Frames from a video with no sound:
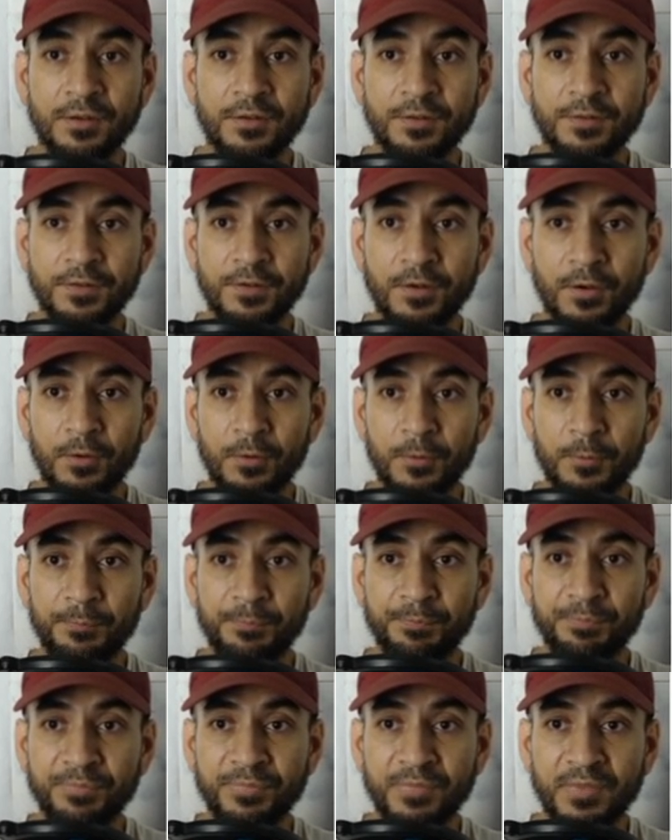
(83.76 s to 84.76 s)
So
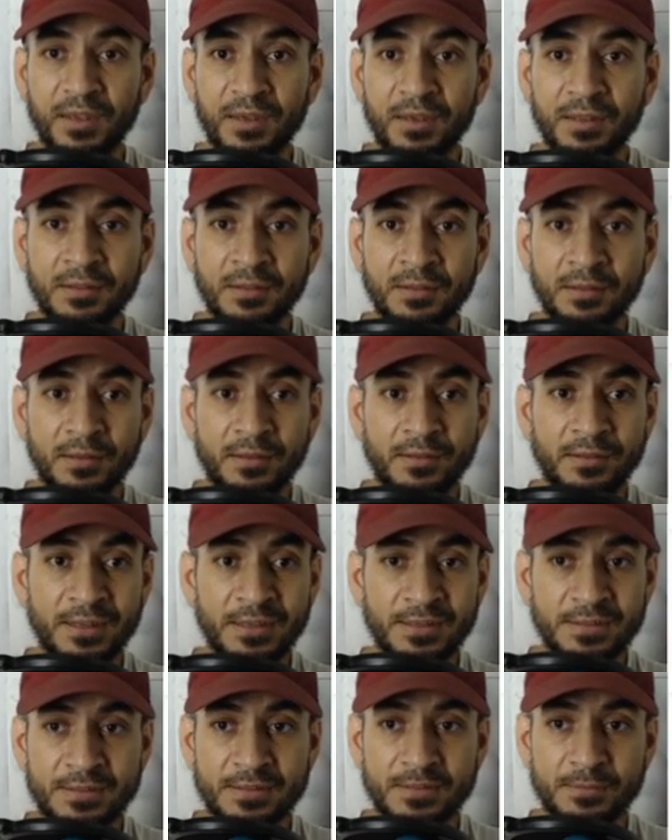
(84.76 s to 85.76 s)
in
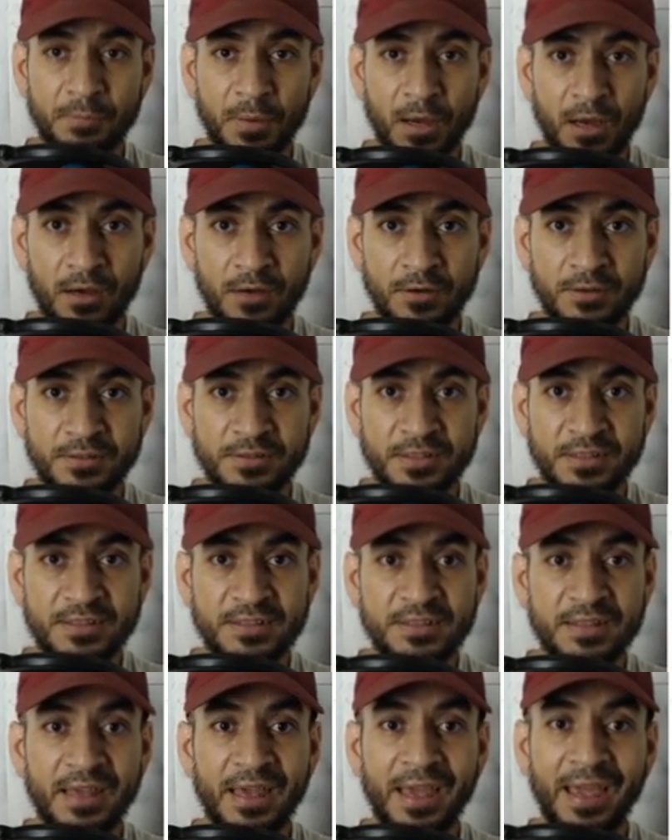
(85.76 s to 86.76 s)
this part, this
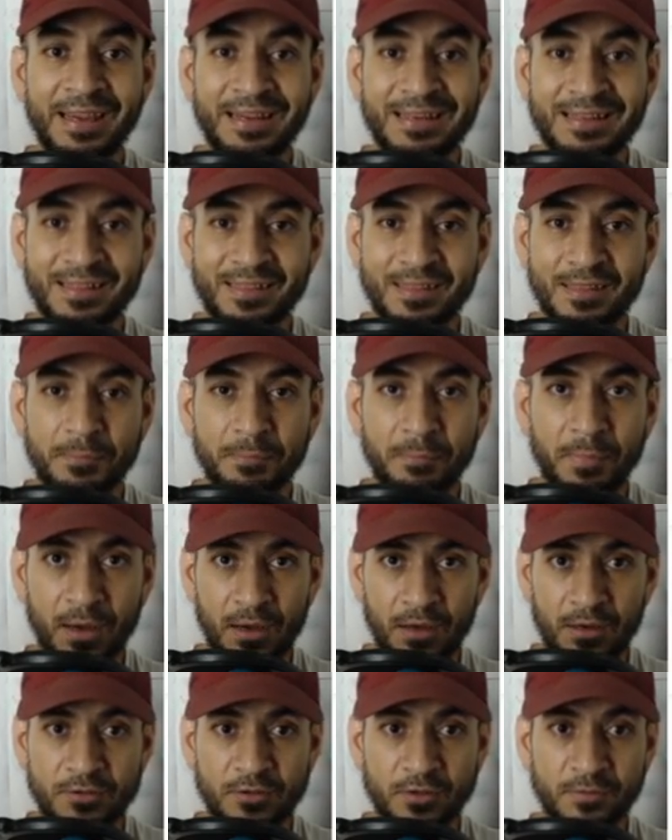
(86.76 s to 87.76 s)
is the 8th
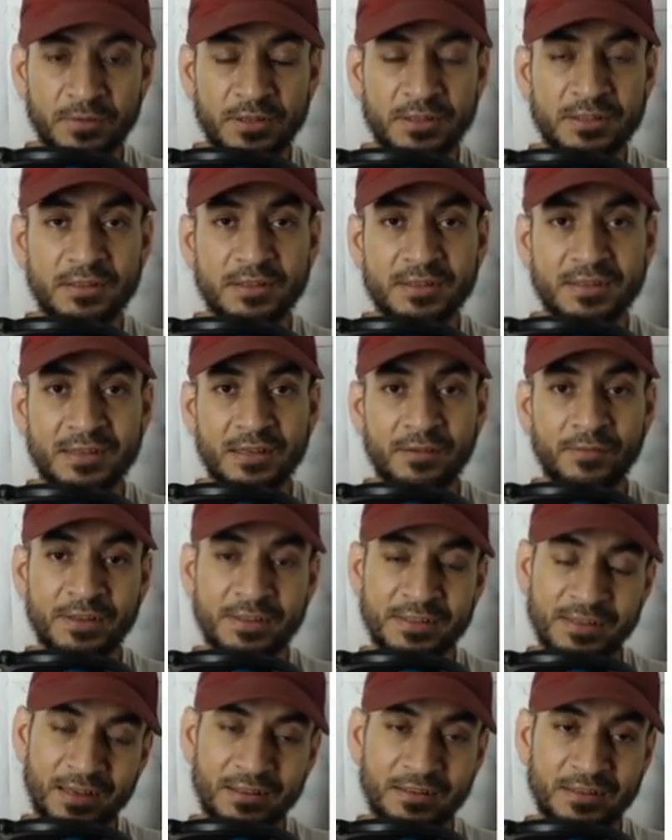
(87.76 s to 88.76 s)
part of this
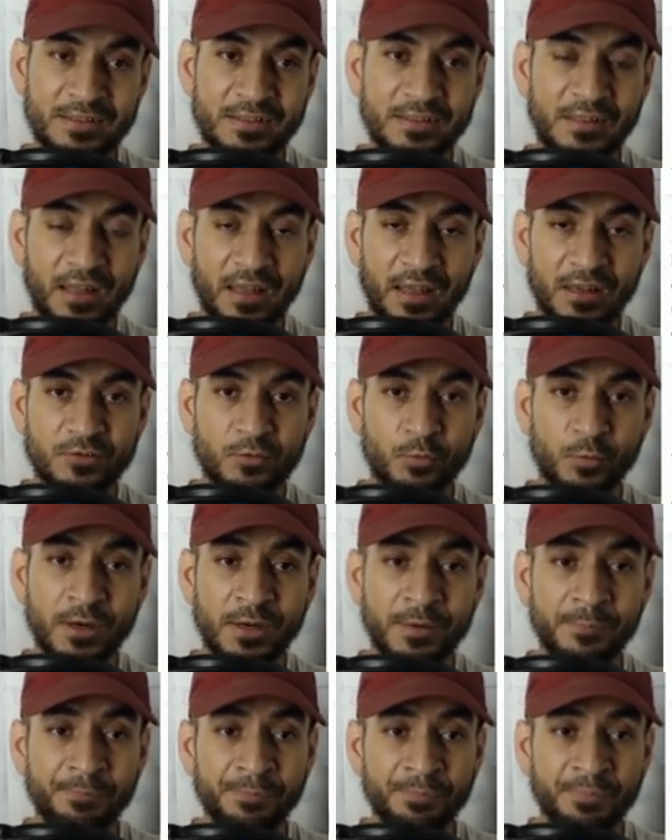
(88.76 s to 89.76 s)
series, and this is the last one.